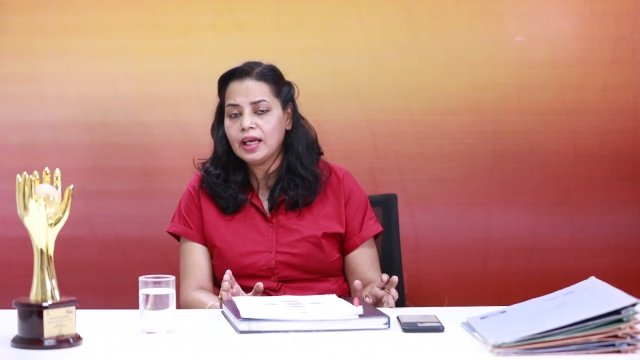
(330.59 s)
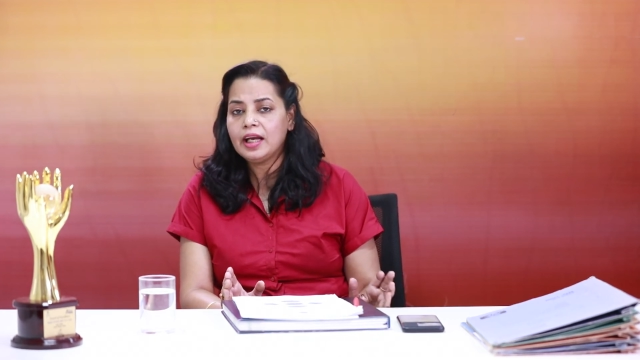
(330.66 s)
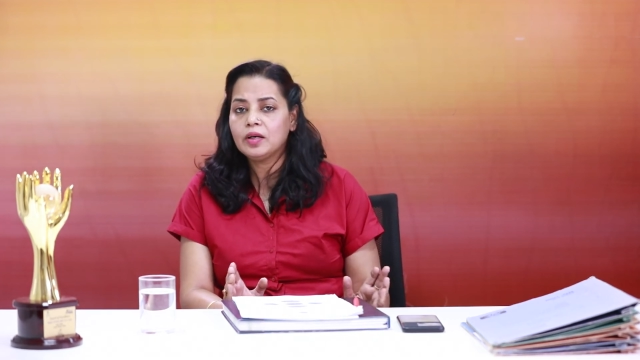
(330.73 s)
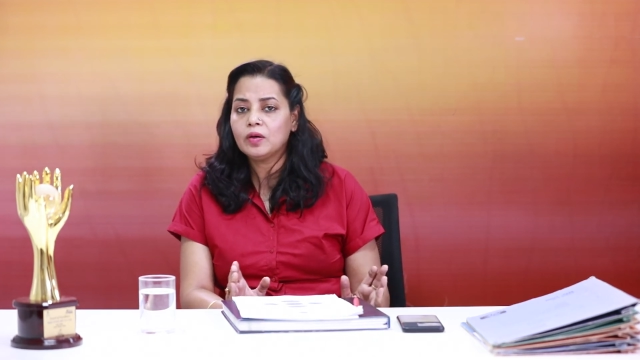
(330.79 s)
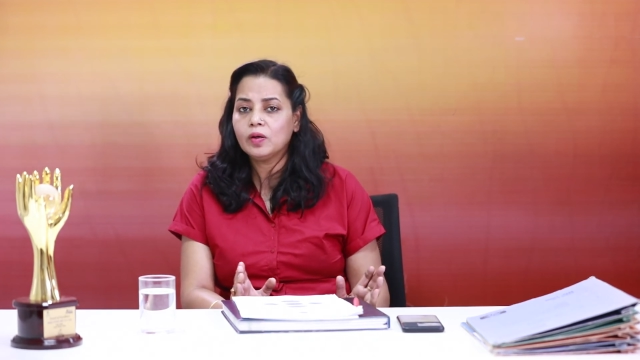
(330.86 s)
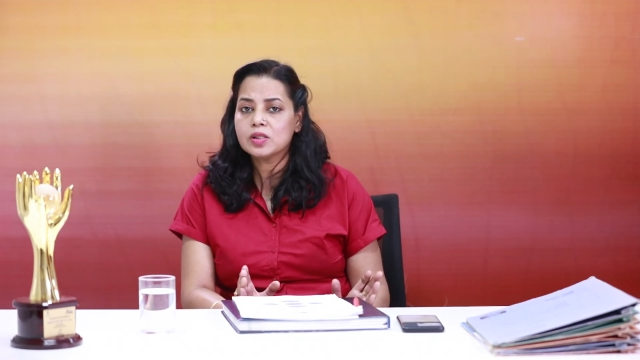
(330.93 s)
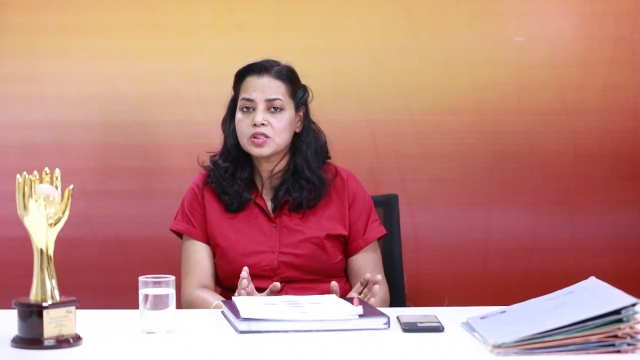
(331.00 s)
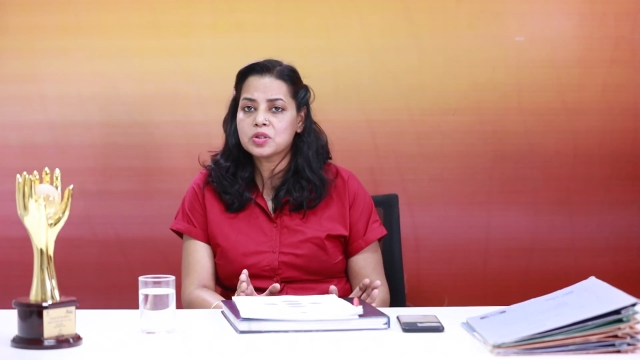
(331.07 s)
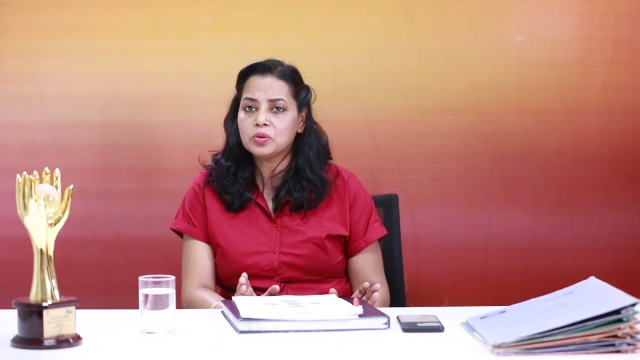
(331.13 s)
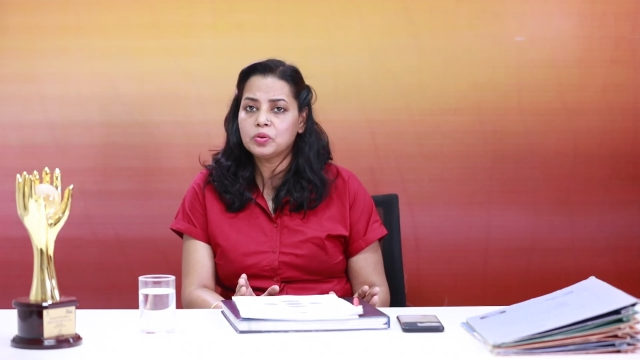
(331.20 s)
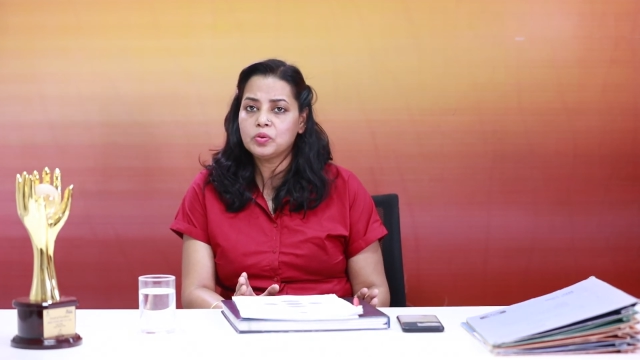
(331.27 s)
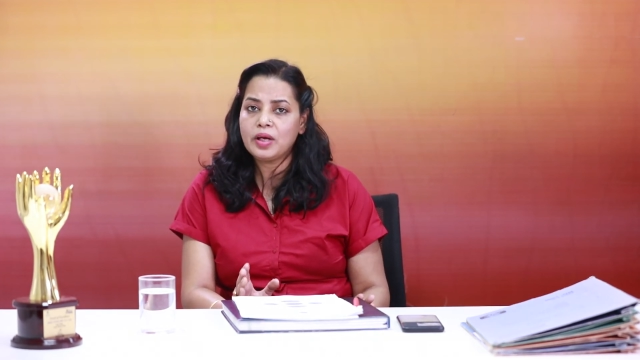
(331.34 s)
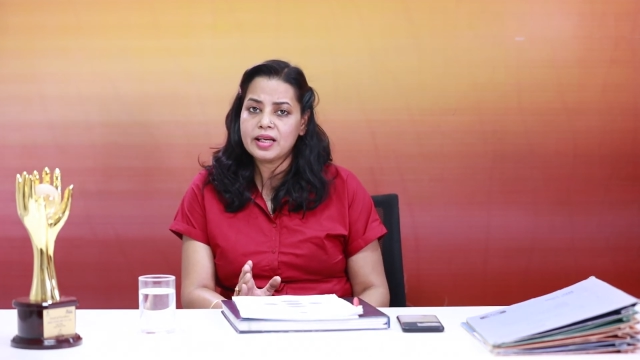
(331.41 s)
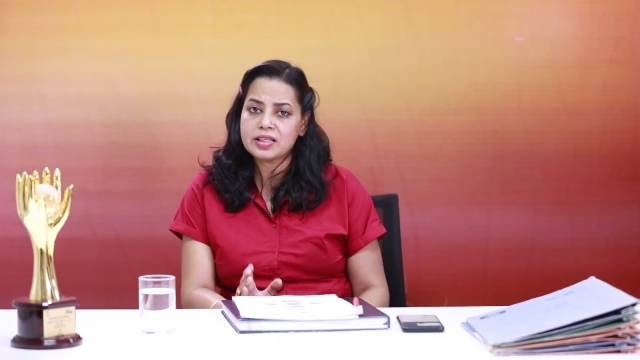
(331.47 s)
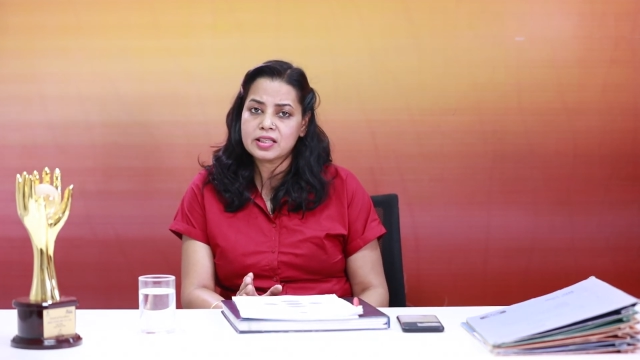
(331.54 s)
and also
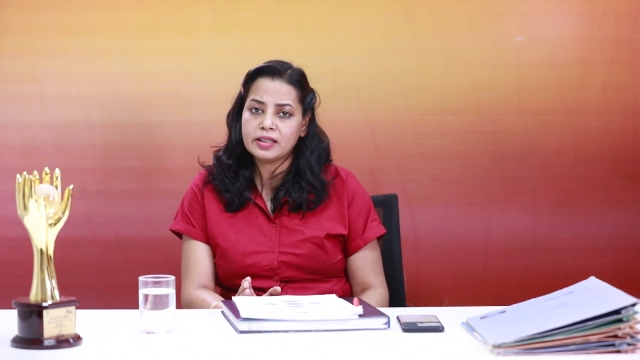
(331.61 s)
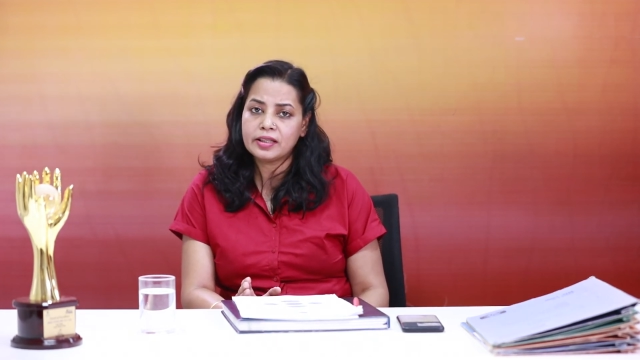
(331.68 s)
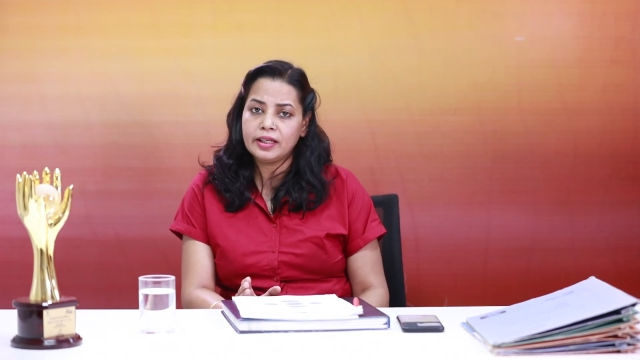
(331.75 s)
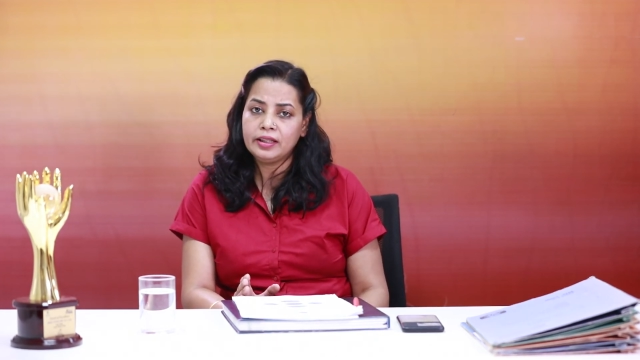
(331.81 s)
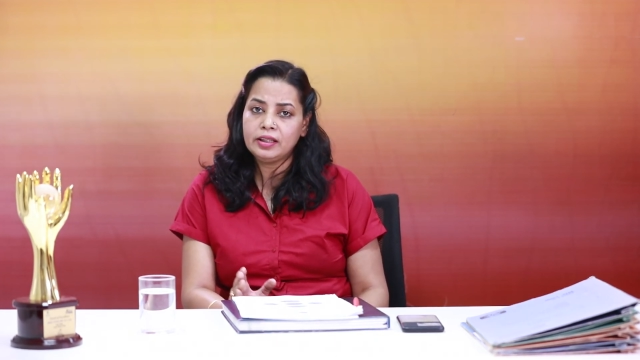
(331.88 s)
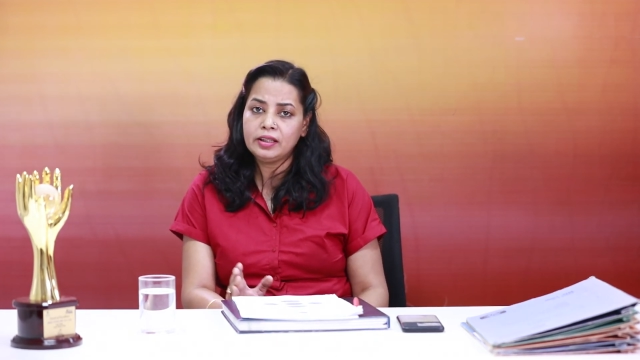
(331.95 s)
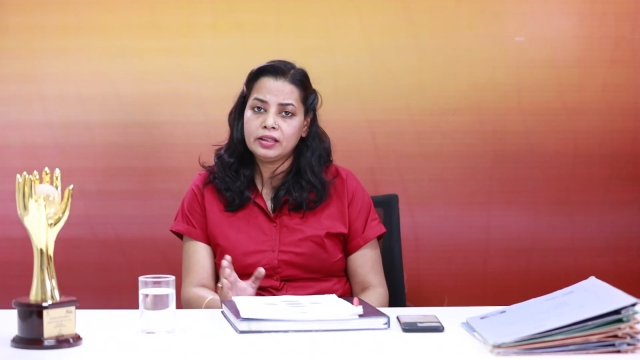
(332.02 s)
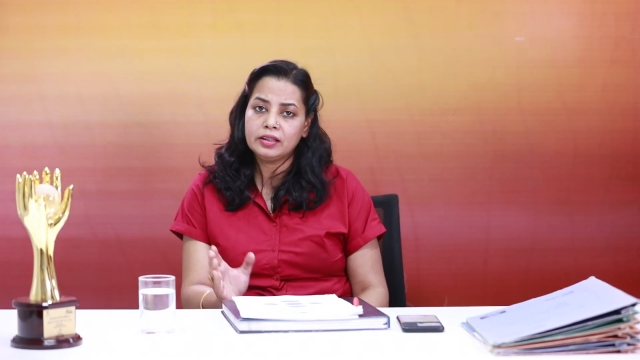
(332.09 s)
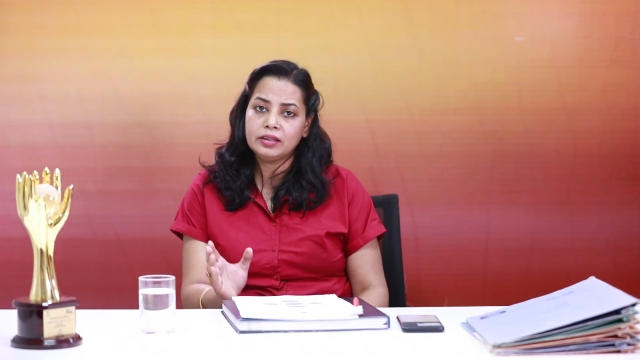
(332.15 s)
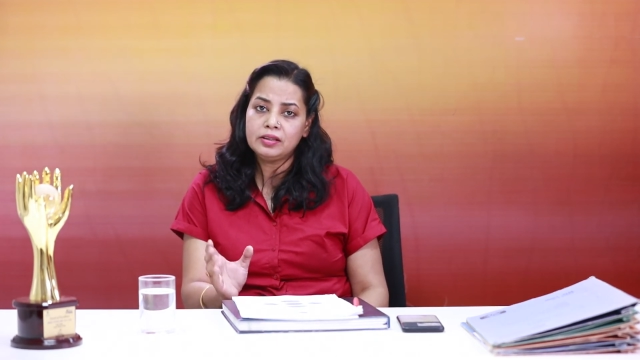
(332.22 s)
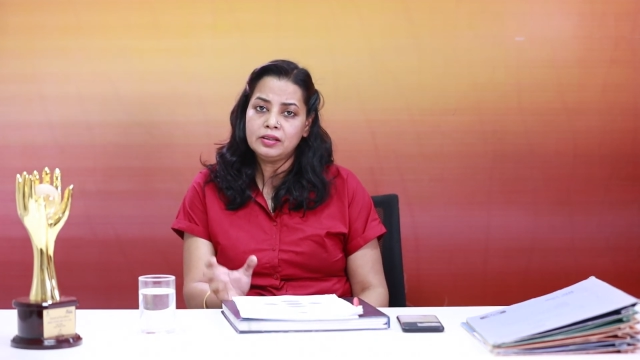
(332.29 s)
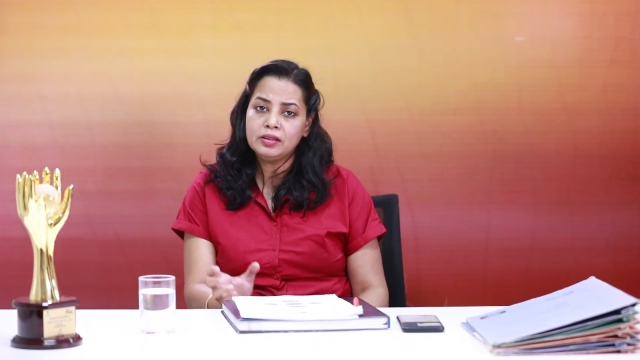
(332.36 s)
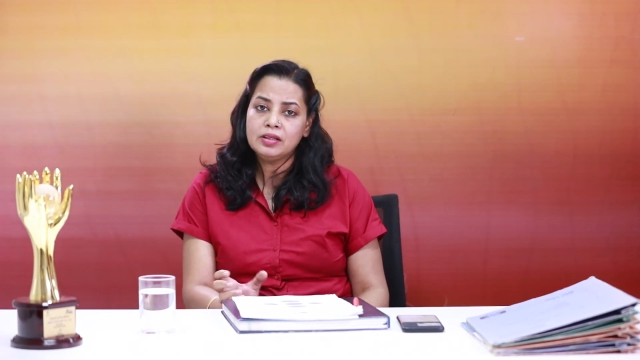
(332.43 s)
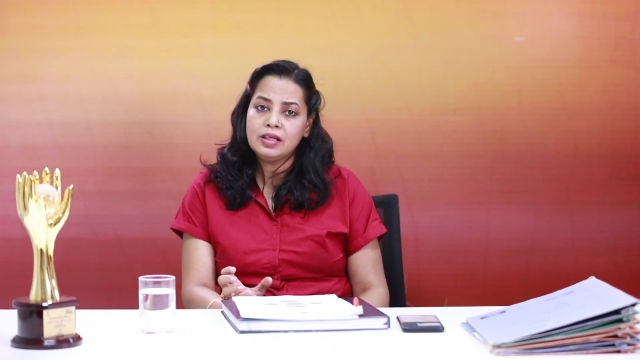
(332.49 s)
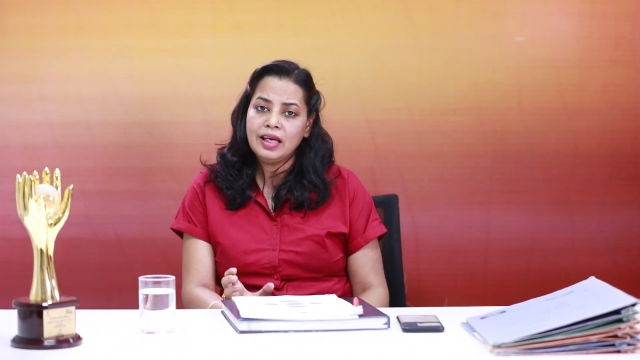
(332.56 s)
to ascertain
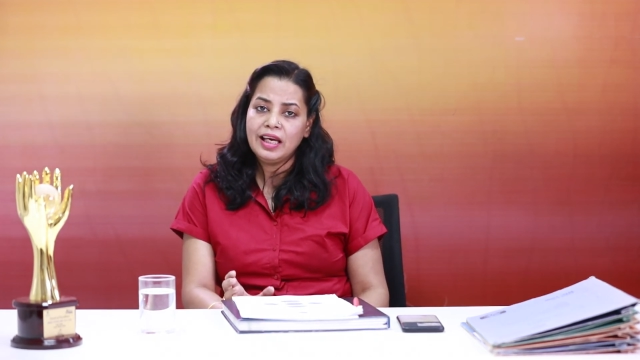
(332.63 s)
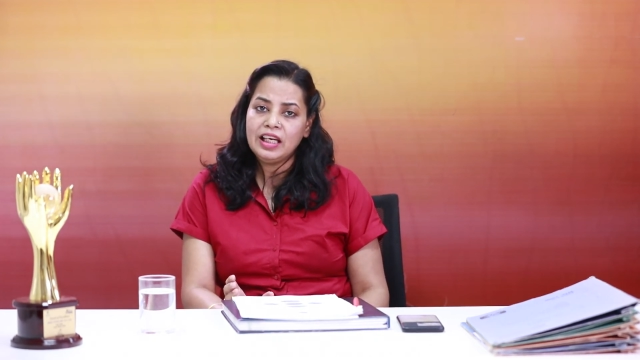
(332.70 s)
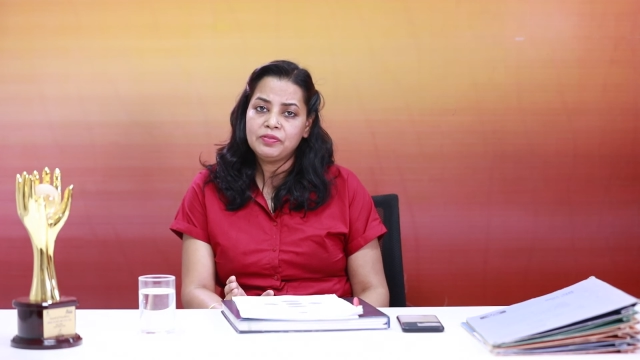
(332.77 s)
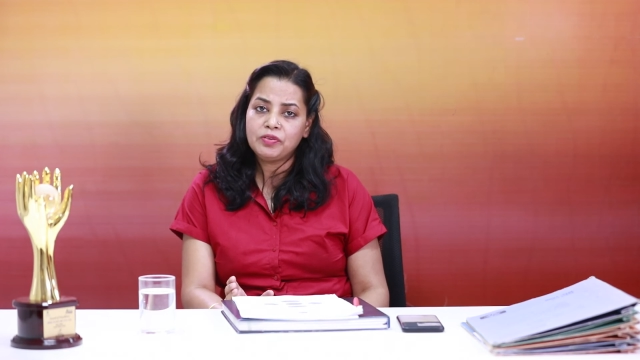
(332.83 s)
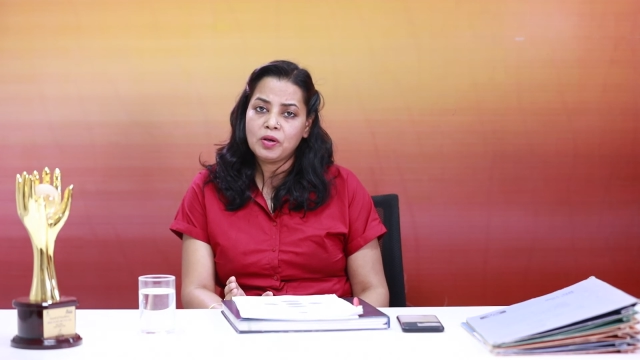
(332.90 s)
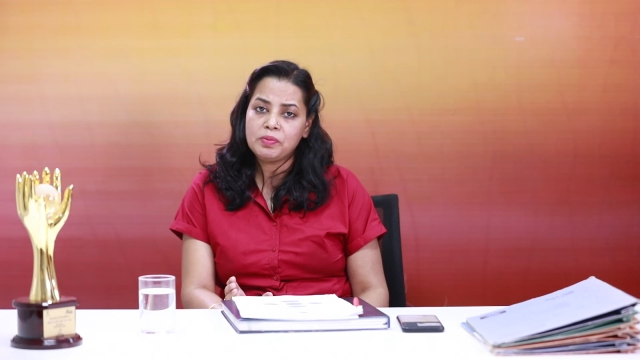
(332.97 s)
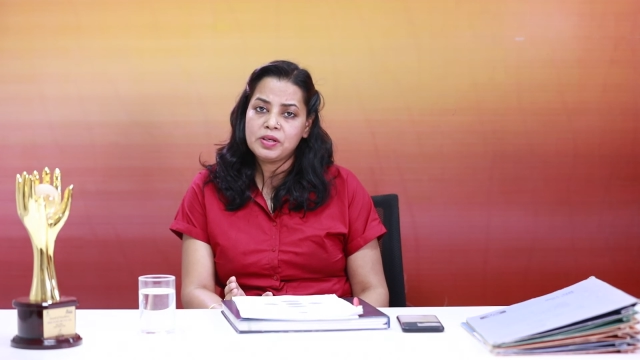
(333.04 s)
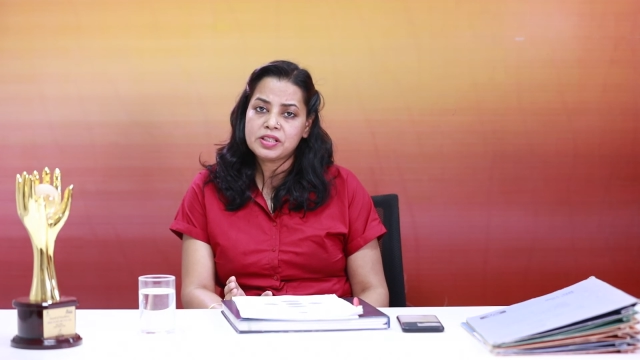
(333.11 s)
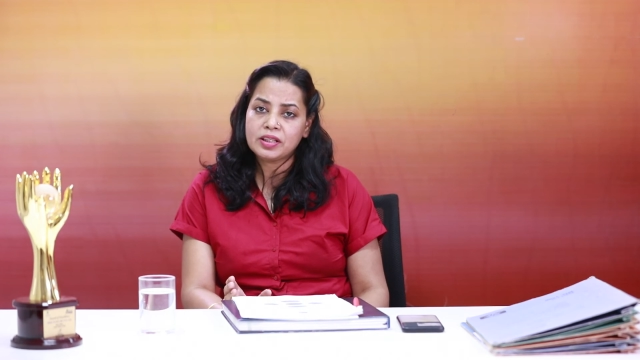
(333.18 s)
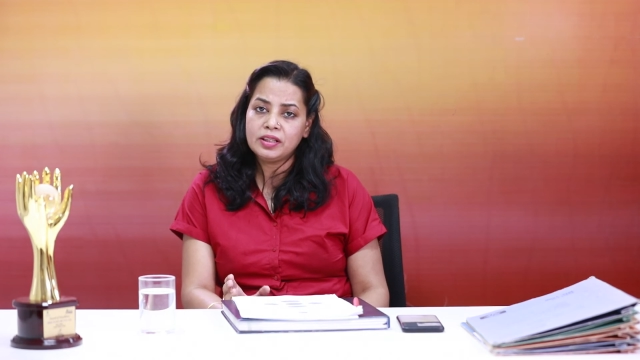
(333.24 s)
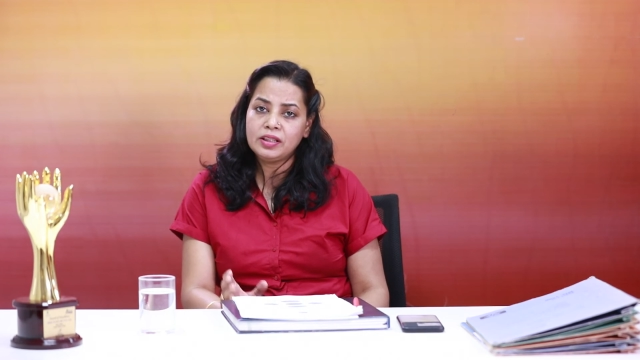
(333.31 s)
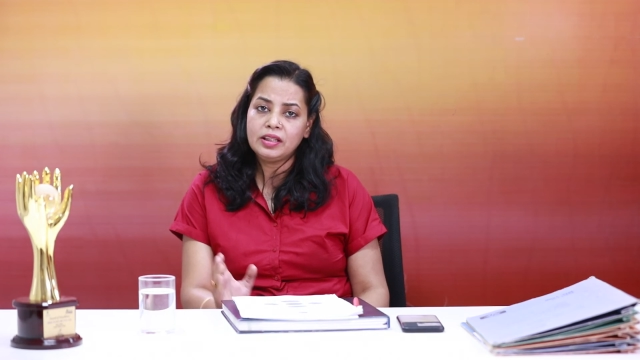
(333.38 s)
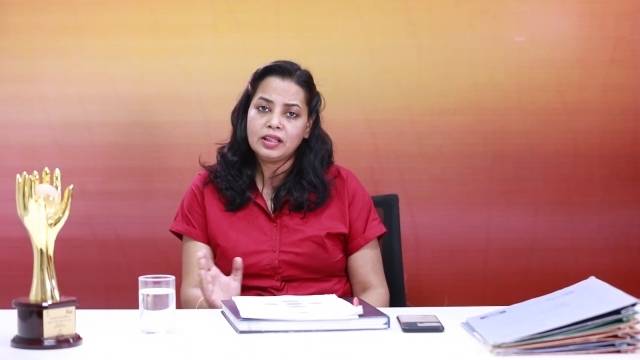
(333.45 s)
the information,